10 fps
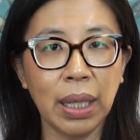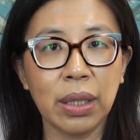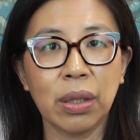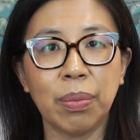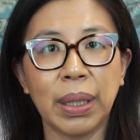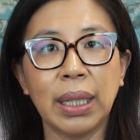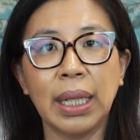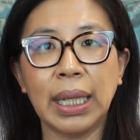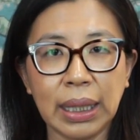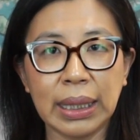So, but
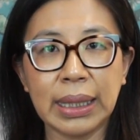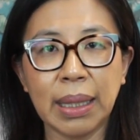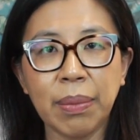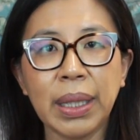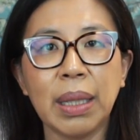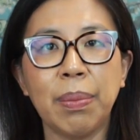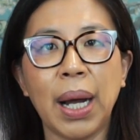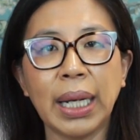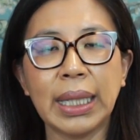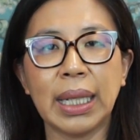in damp heat
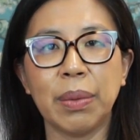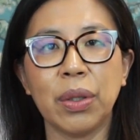body type,